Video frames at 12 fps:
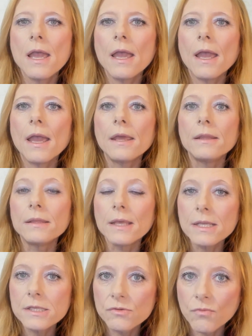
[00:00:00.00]
And
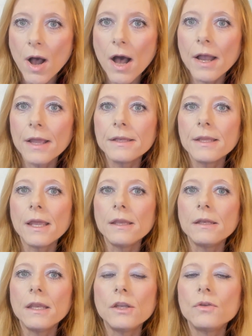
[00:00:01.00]
that's why
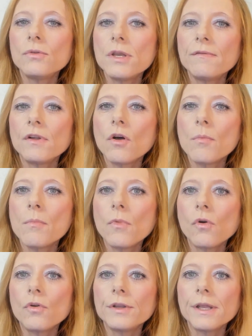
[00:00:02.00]
they need to develop
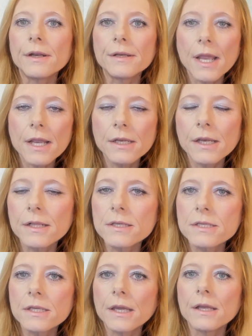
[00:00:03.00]
more their technical
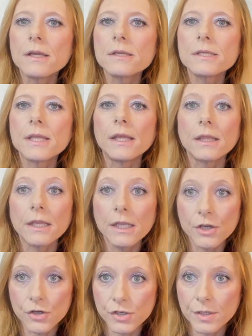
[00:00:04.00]
skills than
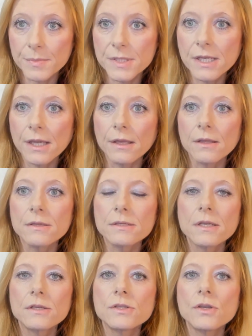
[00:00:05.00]
leadership
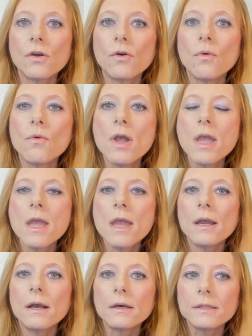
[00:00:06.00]
skills. So
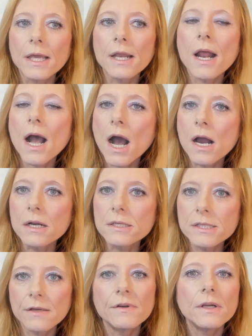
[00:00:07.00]
there are
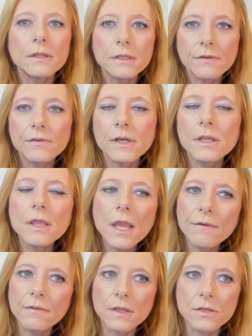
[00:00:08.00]
several different
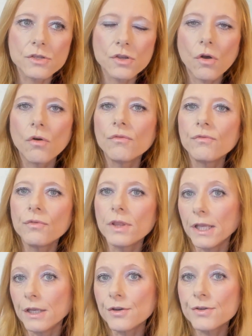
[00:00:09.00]
levels of
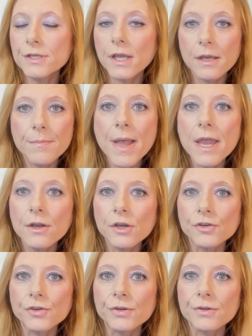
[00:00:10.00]
leaders and
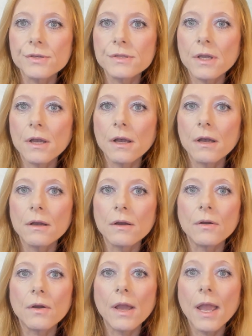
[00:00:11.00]
managers,
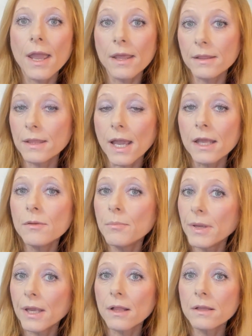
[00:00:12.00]
and
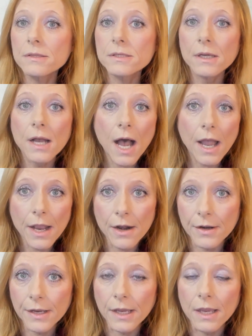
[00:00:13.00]
that builds a
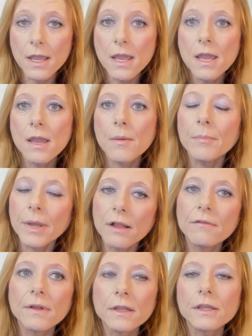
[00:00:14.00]
hierarchy.
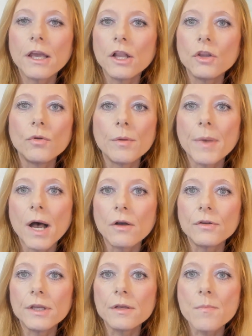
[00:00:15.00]
Bill will tell you
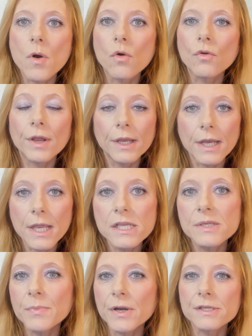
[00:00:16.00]
about it more in
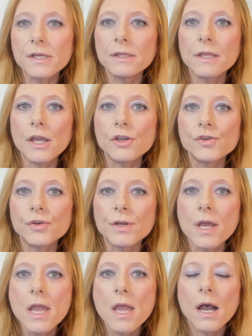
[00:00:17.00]
his
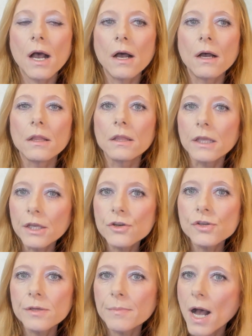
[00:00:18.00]
presentation.
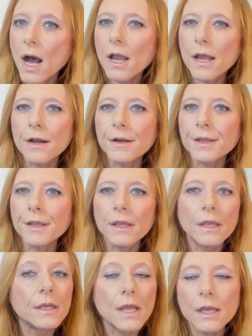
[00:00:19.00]
Leadership hierarchy
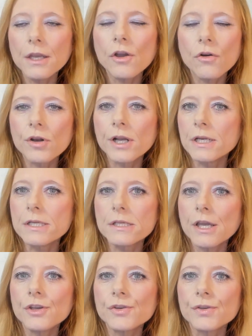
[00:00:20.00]
in any
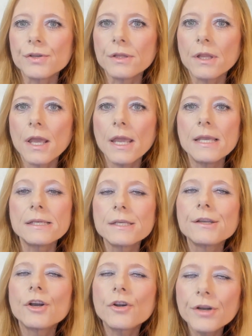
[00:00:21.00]
organization
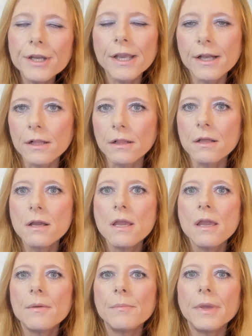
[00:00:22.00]
is critical
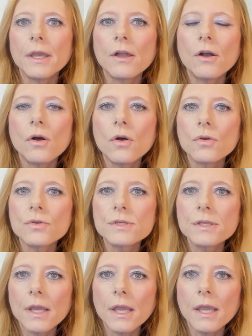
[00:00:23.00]

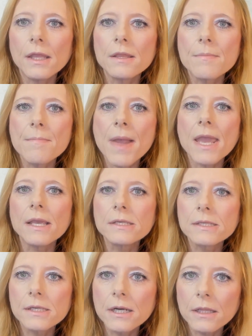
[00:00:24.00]
because it
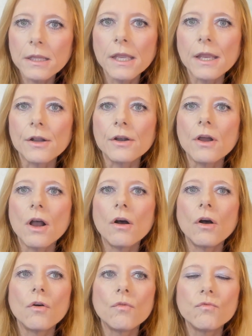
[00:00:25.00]
makes clear
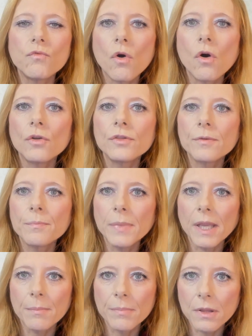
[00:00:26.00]
what
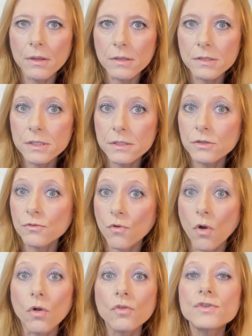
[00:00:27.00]
people's
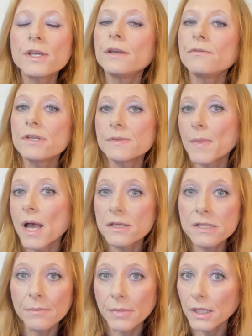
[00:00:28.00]
roles and
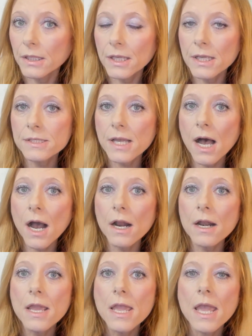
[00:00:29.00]
responsibilities
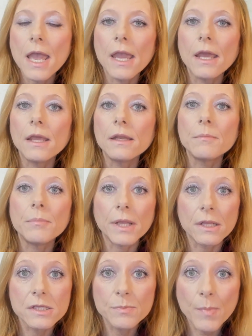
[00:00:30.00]
are, and
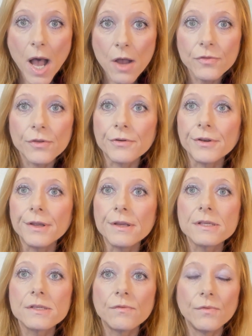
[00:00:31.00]
builds
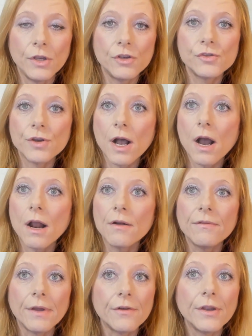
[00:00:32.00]
boundaries, which
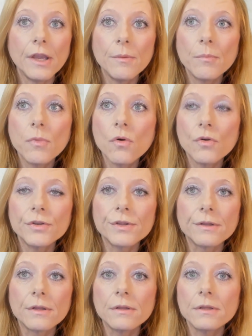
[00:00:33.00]
are very
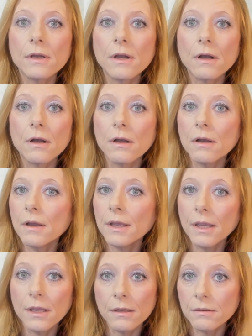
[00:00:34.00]
important
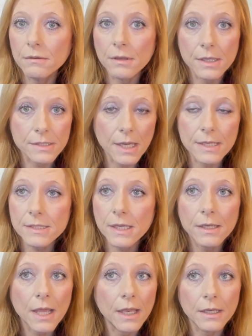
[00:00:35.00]
in, as I
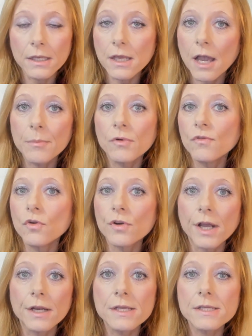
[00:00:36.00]
said, any type of
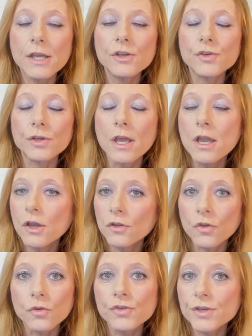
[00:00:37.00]
organization,
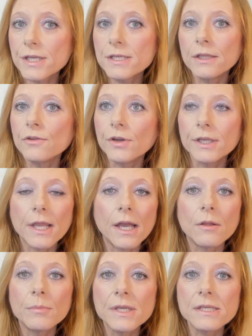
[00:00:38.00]
not just in
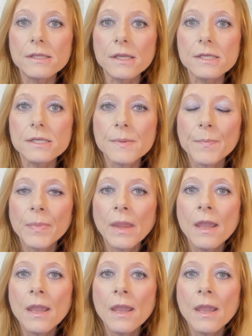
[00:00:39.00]
retail business.